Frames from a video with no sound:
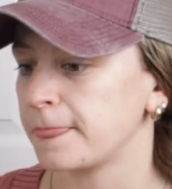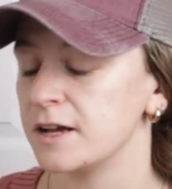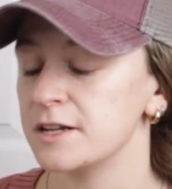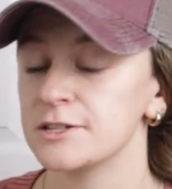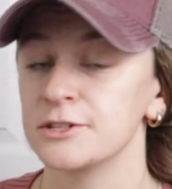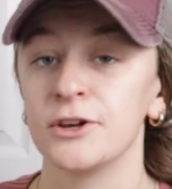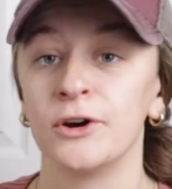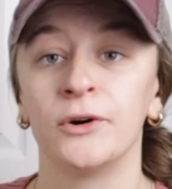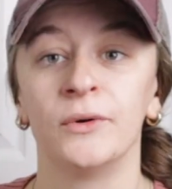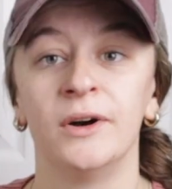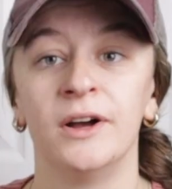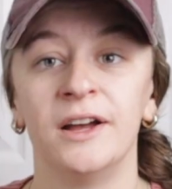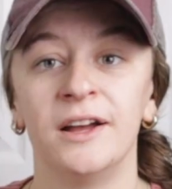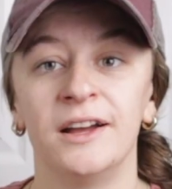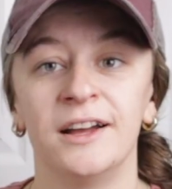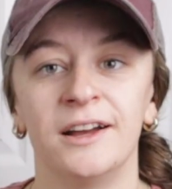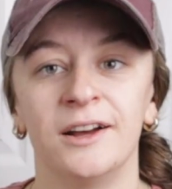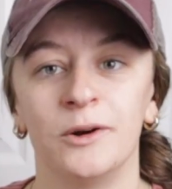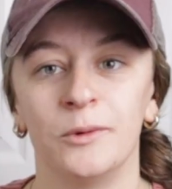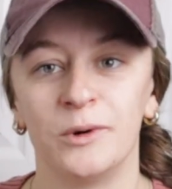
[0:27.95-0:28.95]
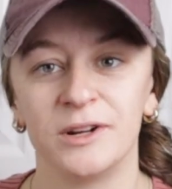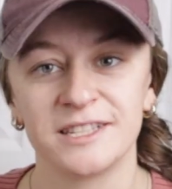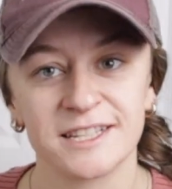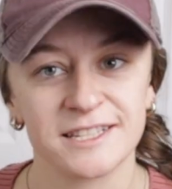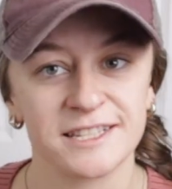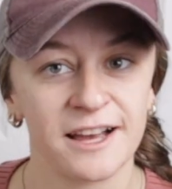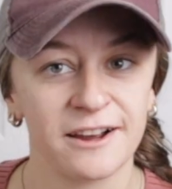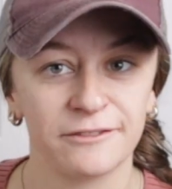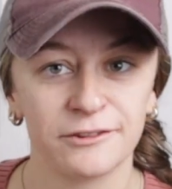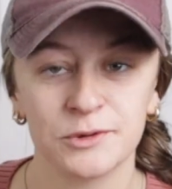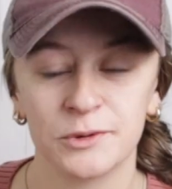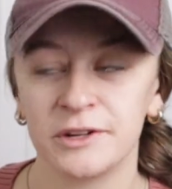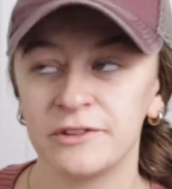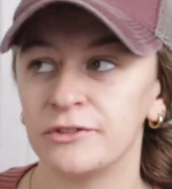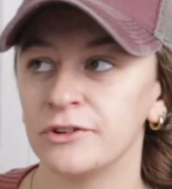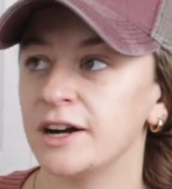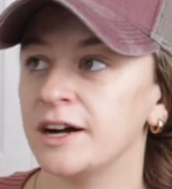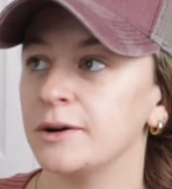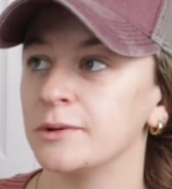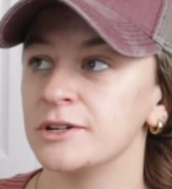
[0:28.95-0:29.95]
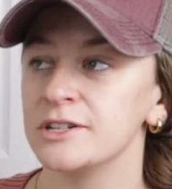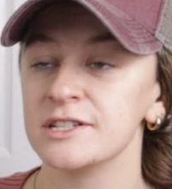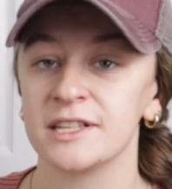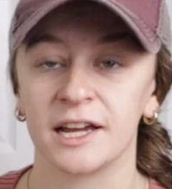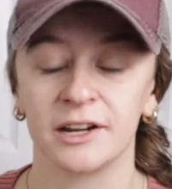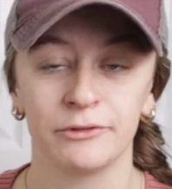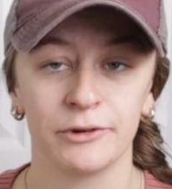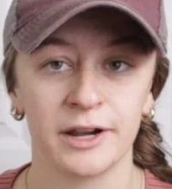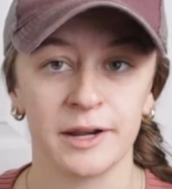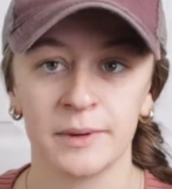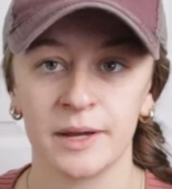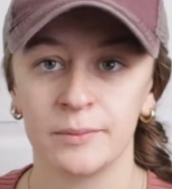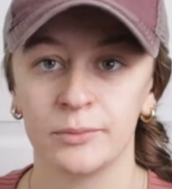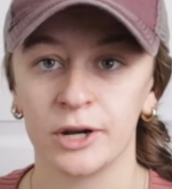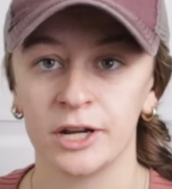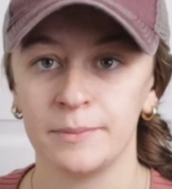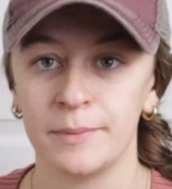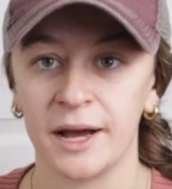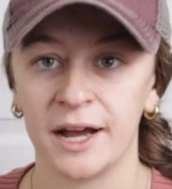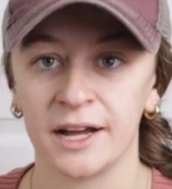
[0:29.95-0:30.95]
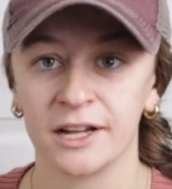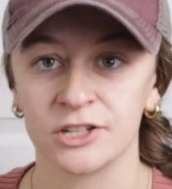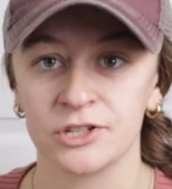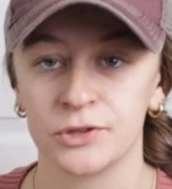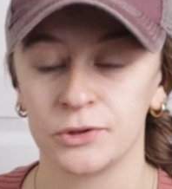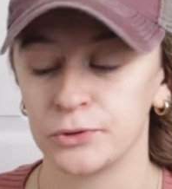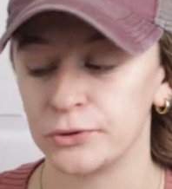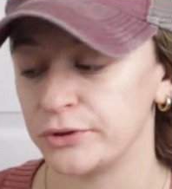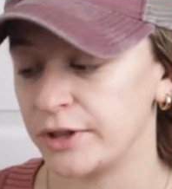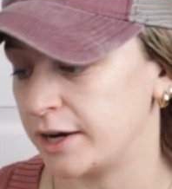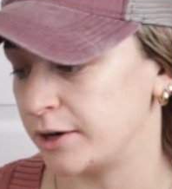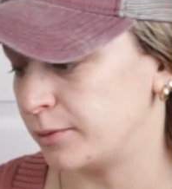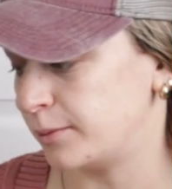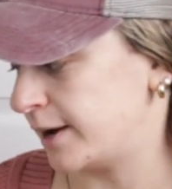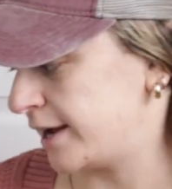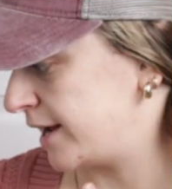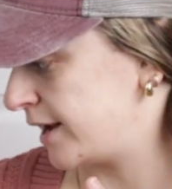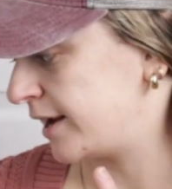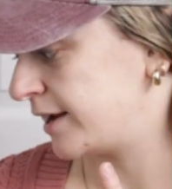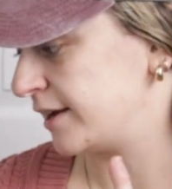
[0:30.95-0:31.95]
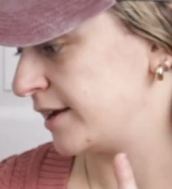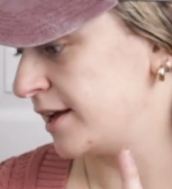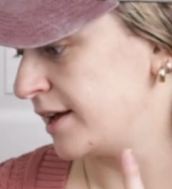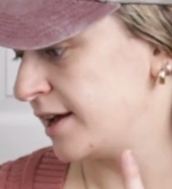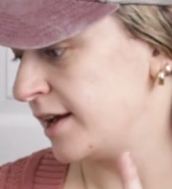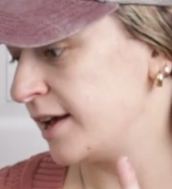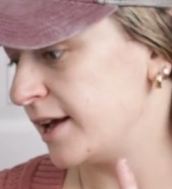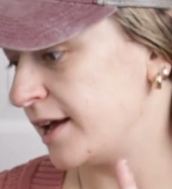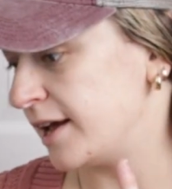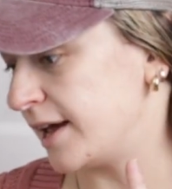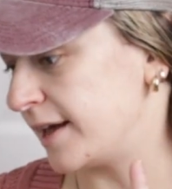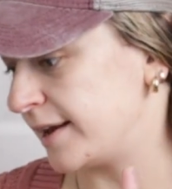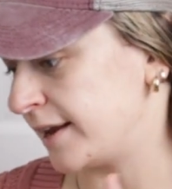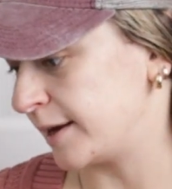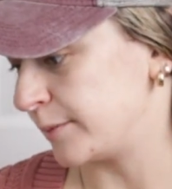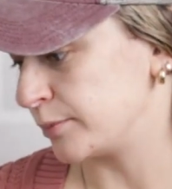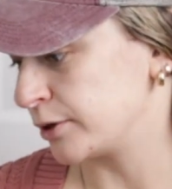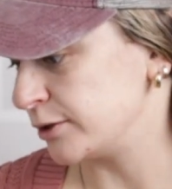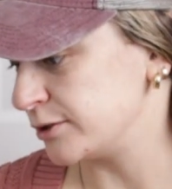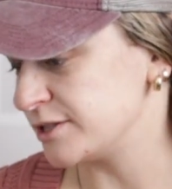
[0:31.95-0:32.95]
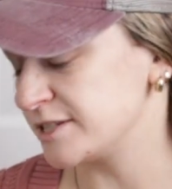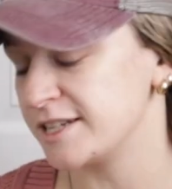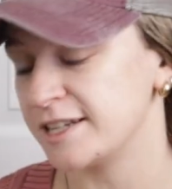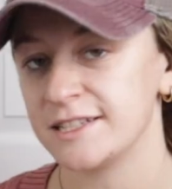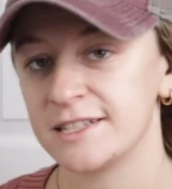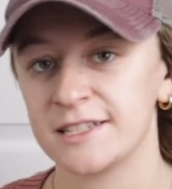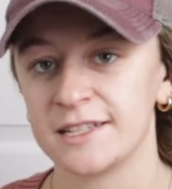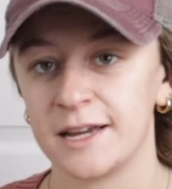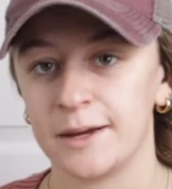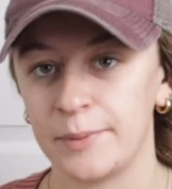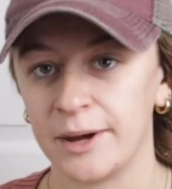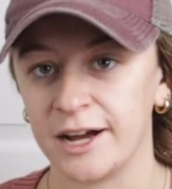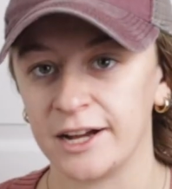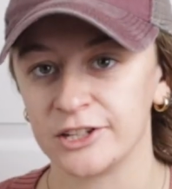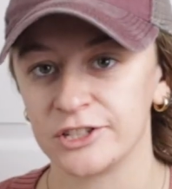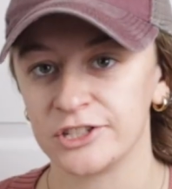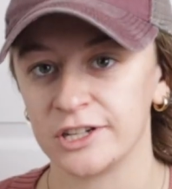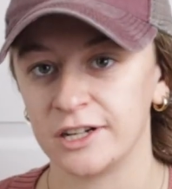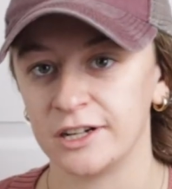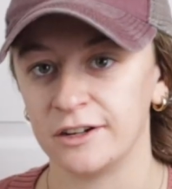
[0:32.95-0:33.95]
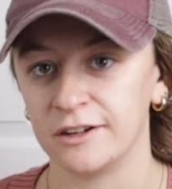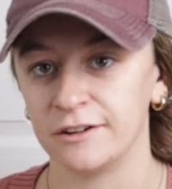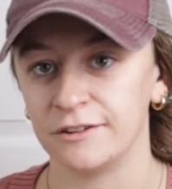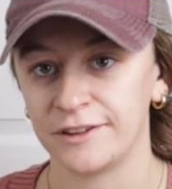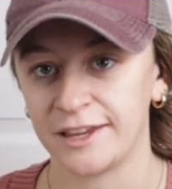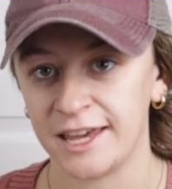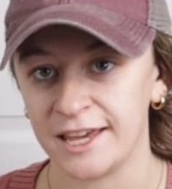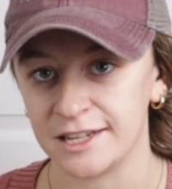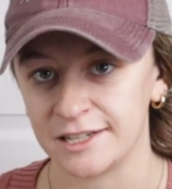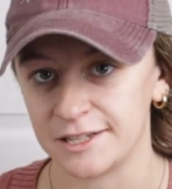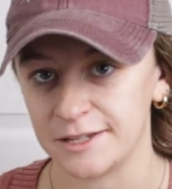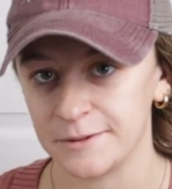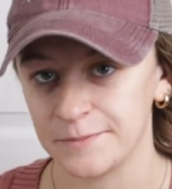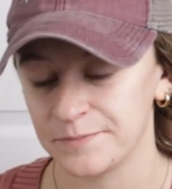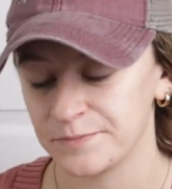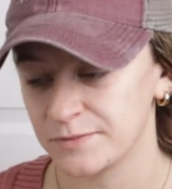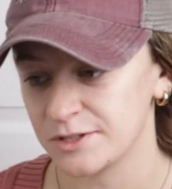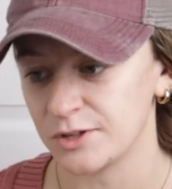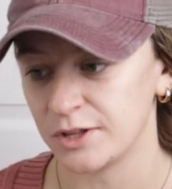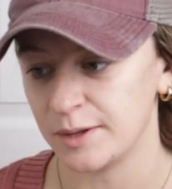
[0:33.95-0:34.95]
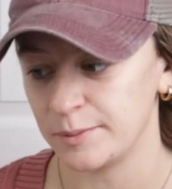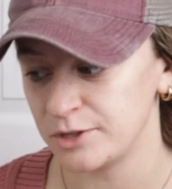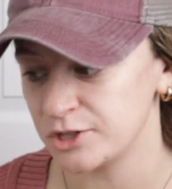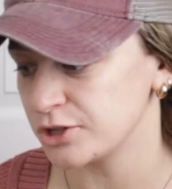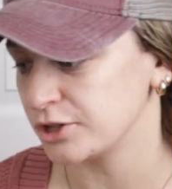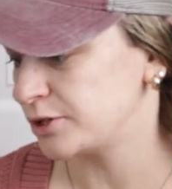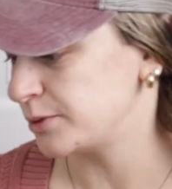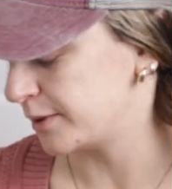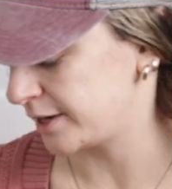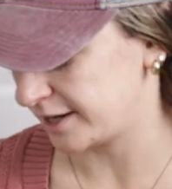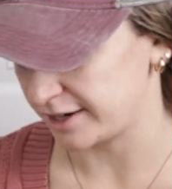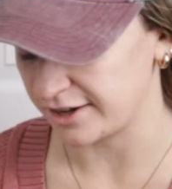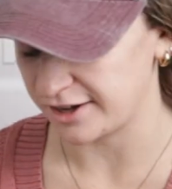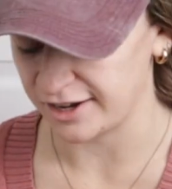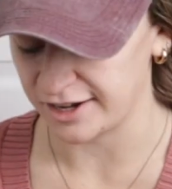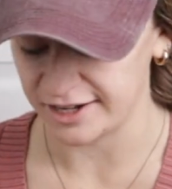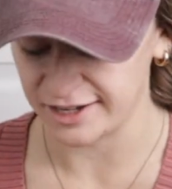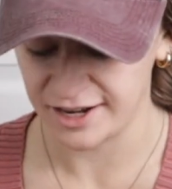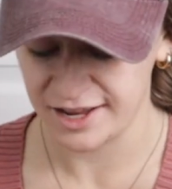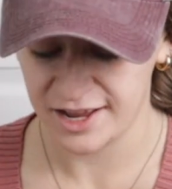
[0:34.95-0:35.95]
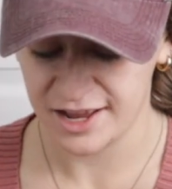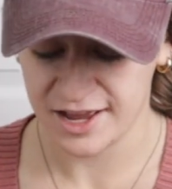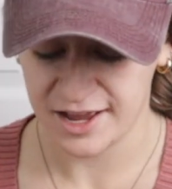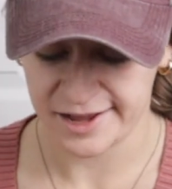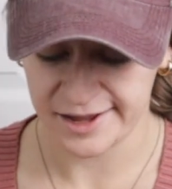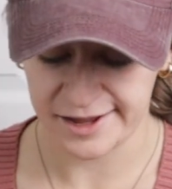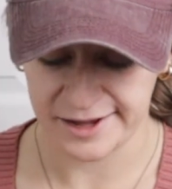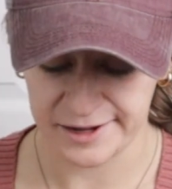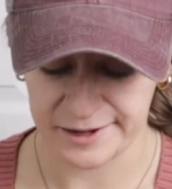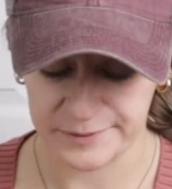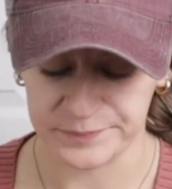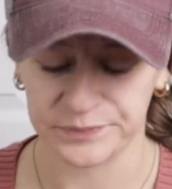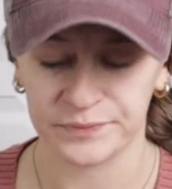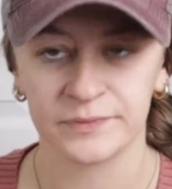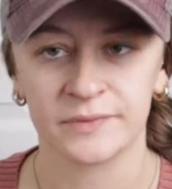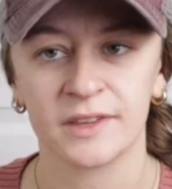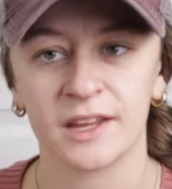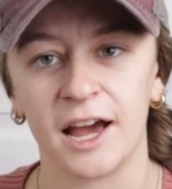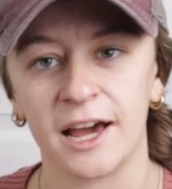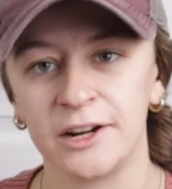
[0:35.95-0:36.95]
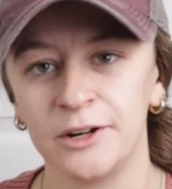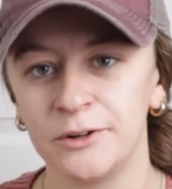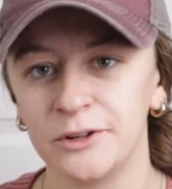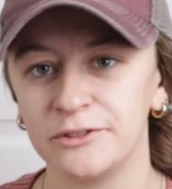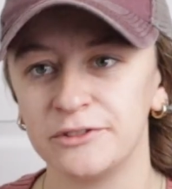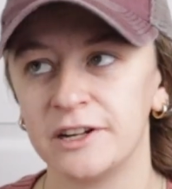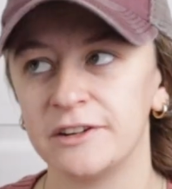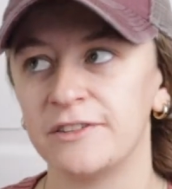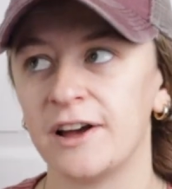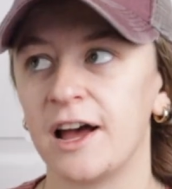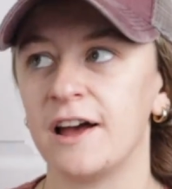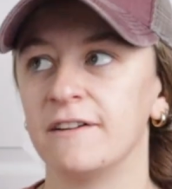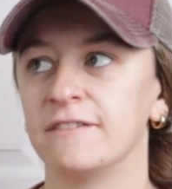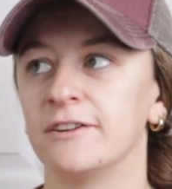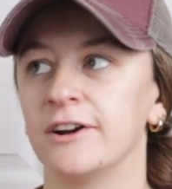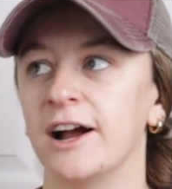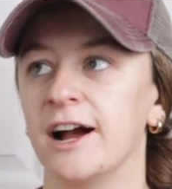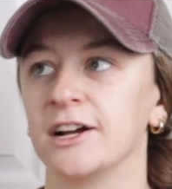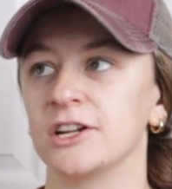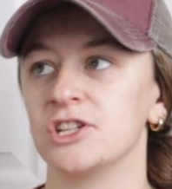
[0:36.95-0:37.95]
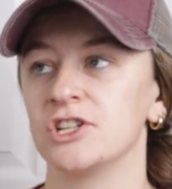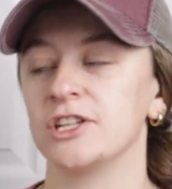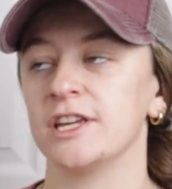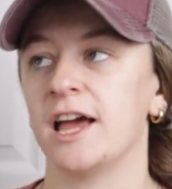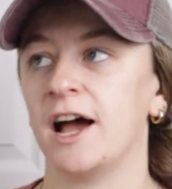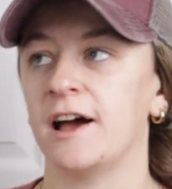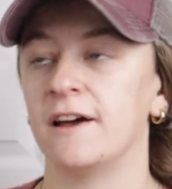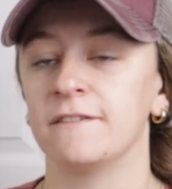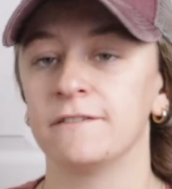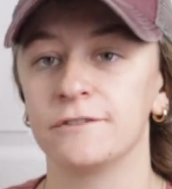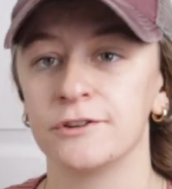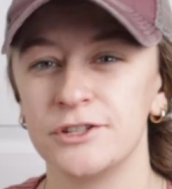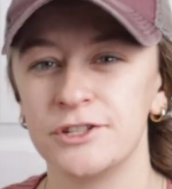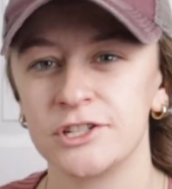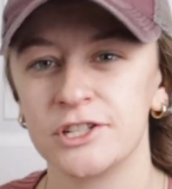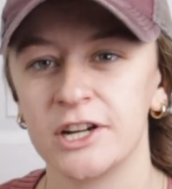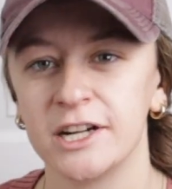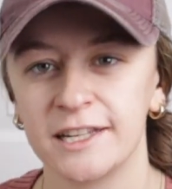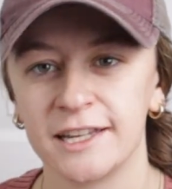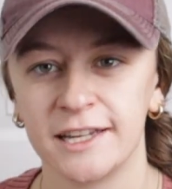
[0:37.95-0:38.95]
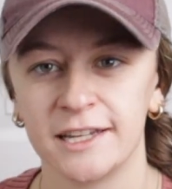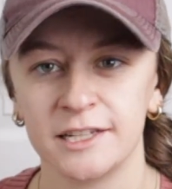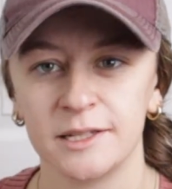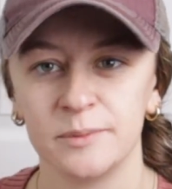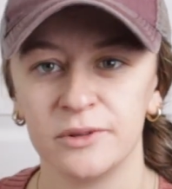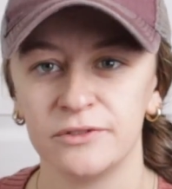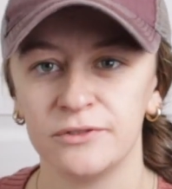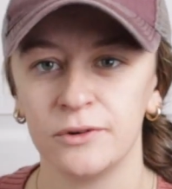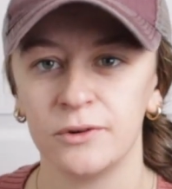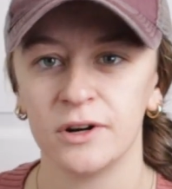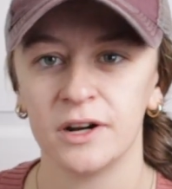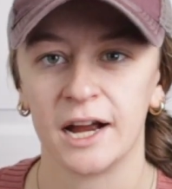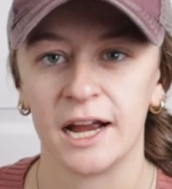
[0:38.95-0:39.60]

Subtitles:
So once it sat for 24 hours, I ran my bread batch, threw that away, and I processed a batch of candy. So let me show you what I got. I don't know if I've ever actually had freeze-dried candy before.